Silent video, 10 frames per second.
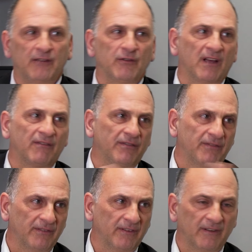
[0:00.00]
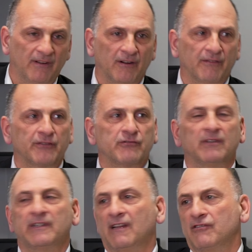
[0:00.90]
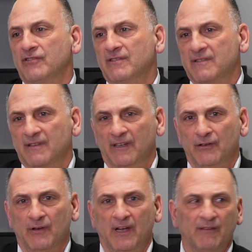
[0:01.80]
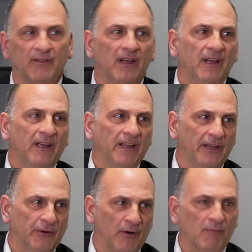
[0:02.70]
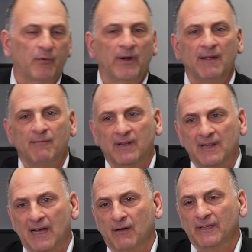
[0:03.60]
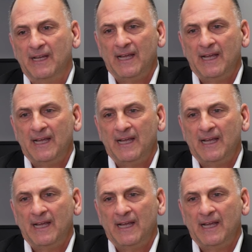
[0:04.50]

then you have uh, artificial intelligence and you have either on-prem cloud.